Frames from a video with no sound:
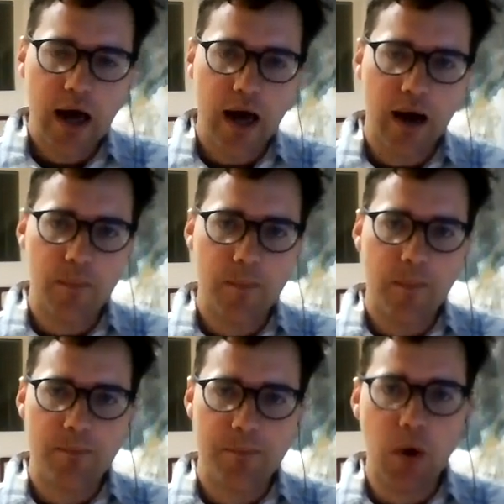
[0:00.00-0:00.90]

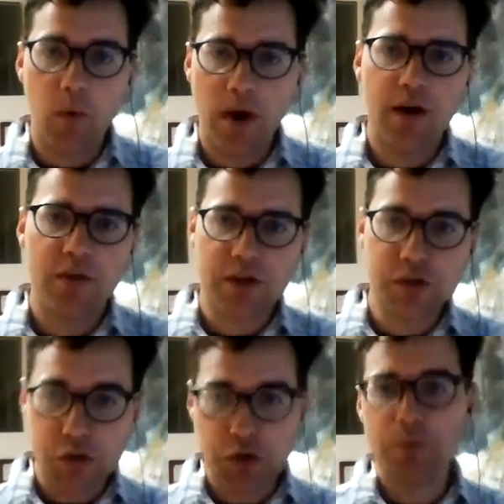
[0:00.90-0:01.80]
but where the
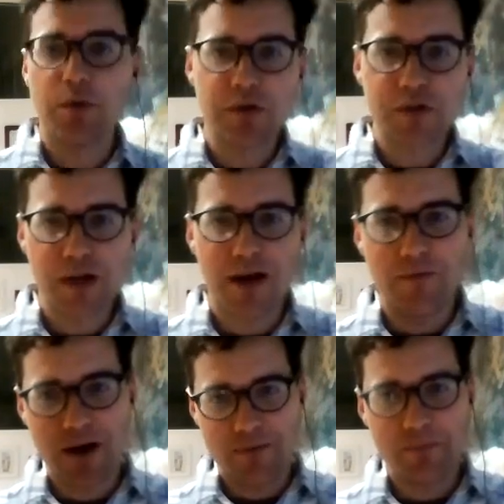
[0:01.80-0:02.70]
consumers of
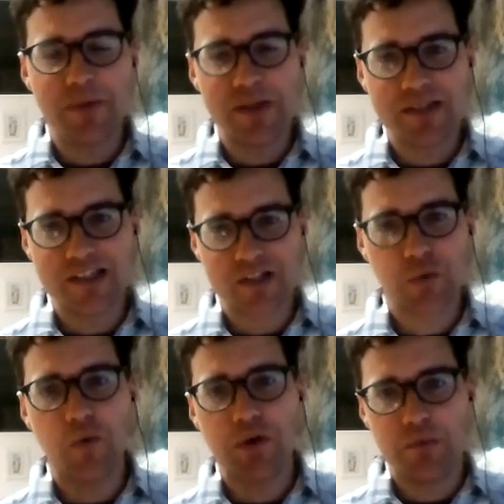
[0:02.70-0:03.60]
a
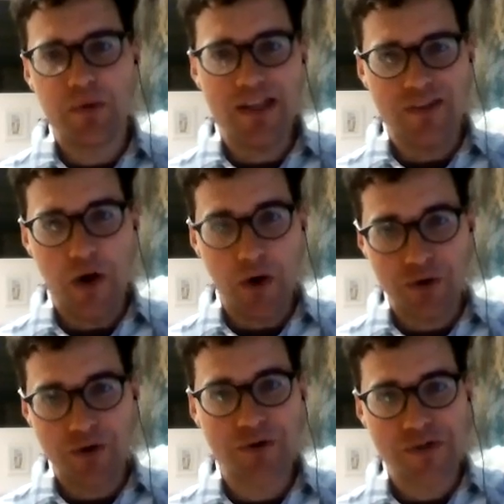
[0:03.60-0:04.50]
business would be the owners.